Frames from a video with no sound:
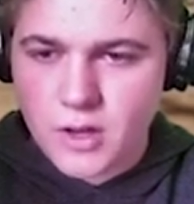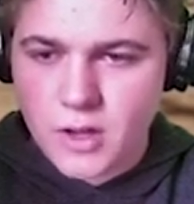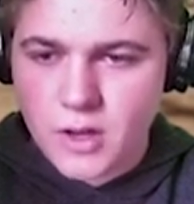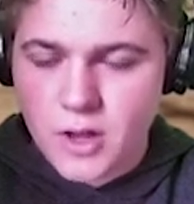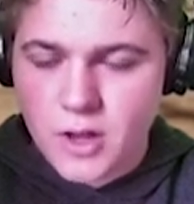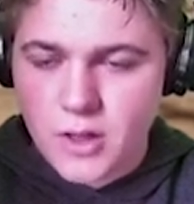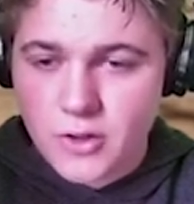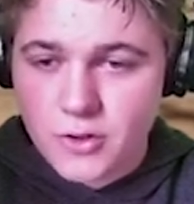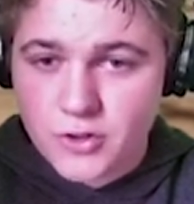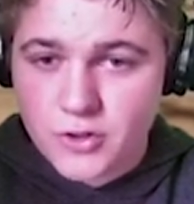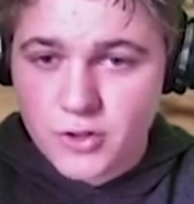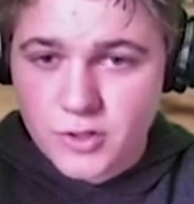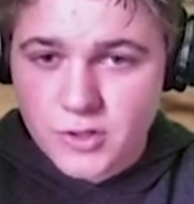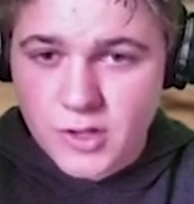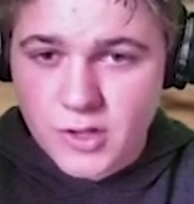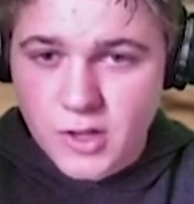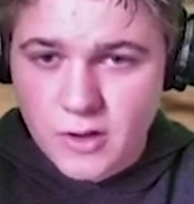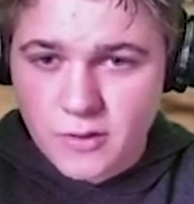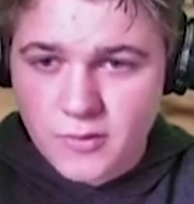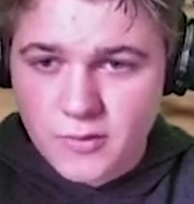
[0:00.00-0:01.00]
Another
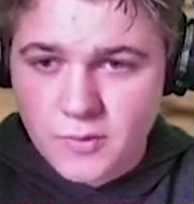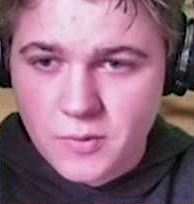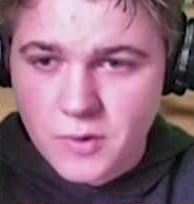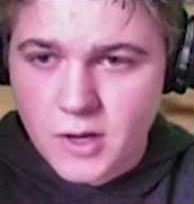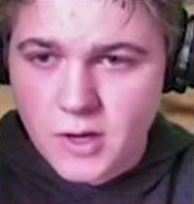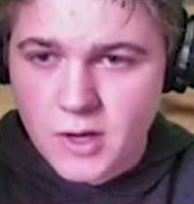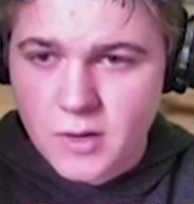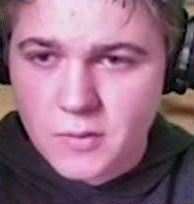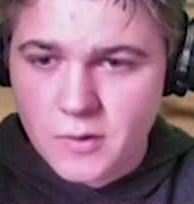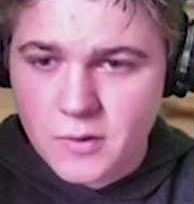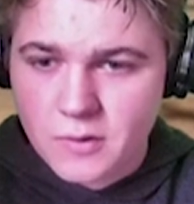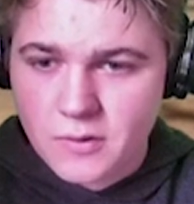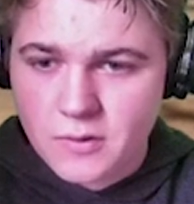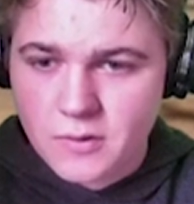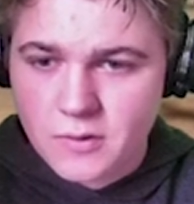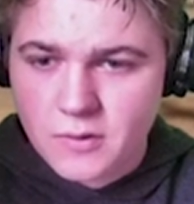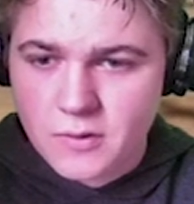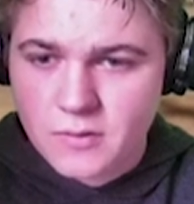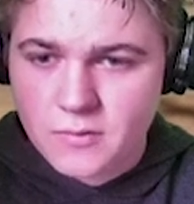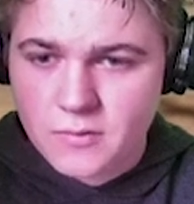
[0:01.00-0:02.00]
Ginseng from
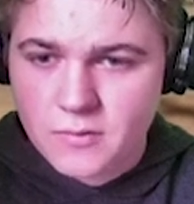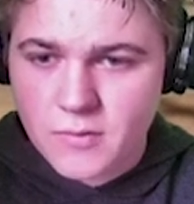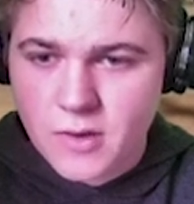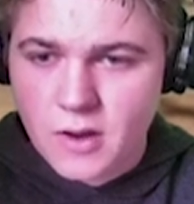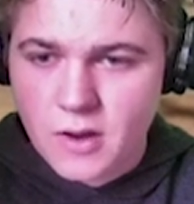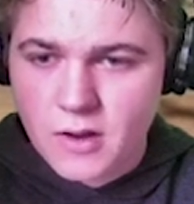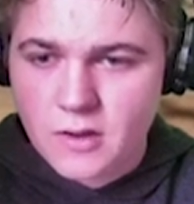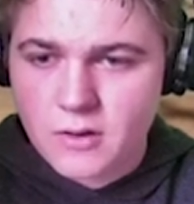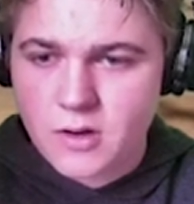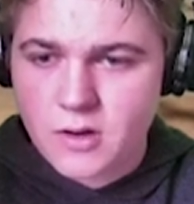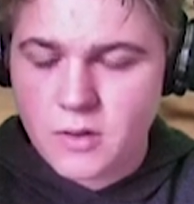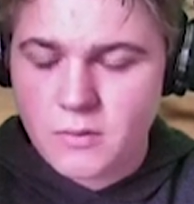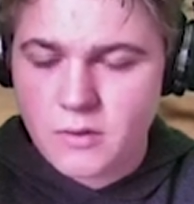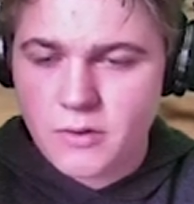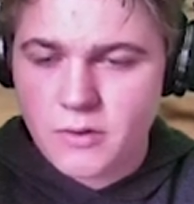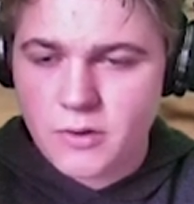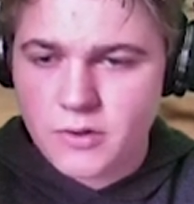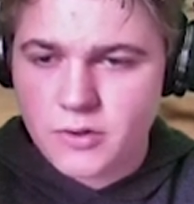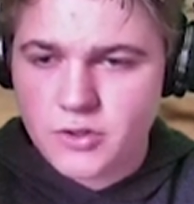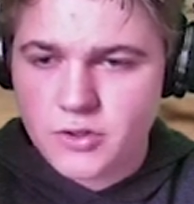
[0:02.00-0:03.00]
Anonymous, making a little
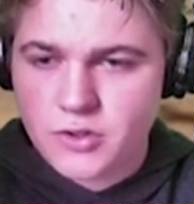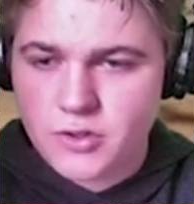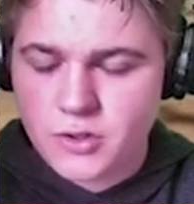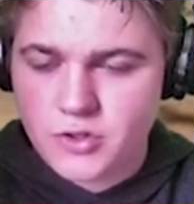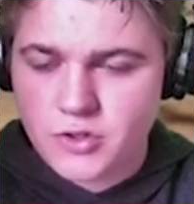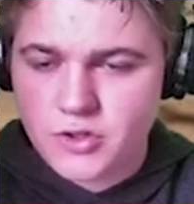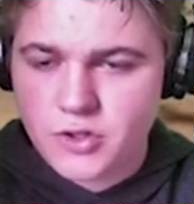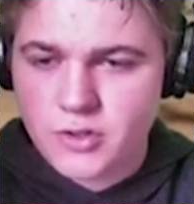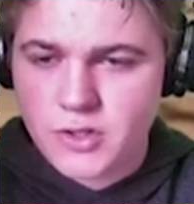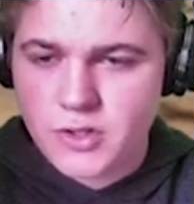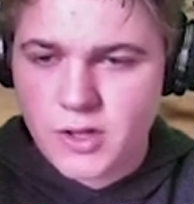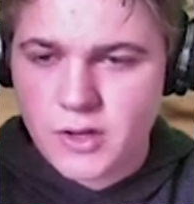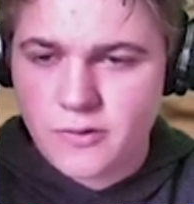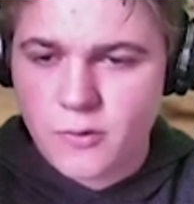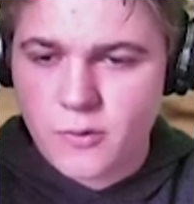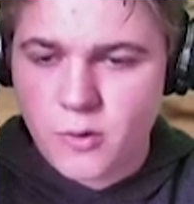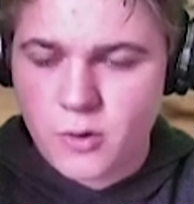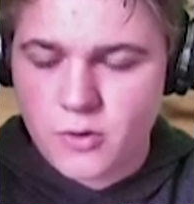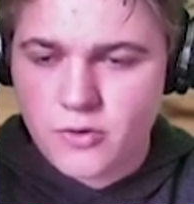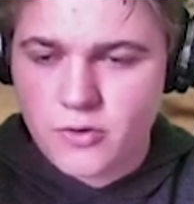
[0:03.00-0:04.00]
bit of a Ginseng
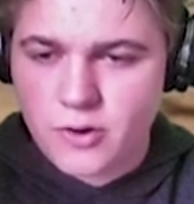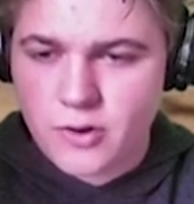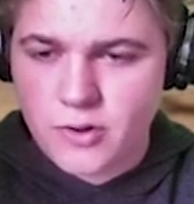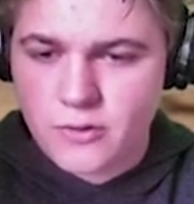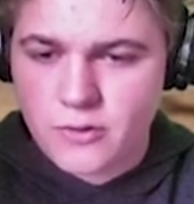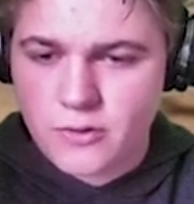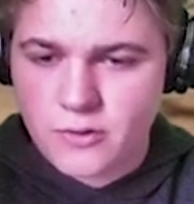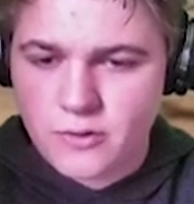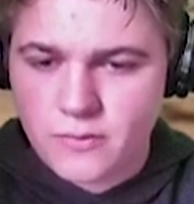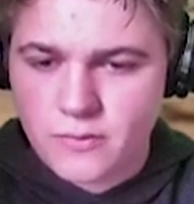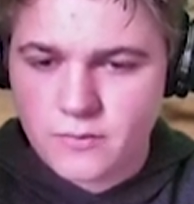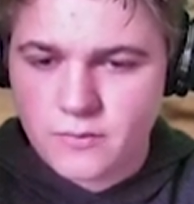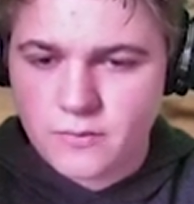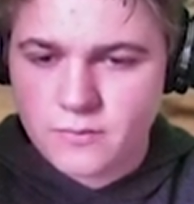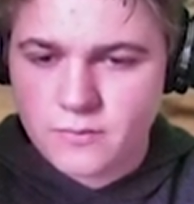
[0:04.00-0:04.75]
fortress.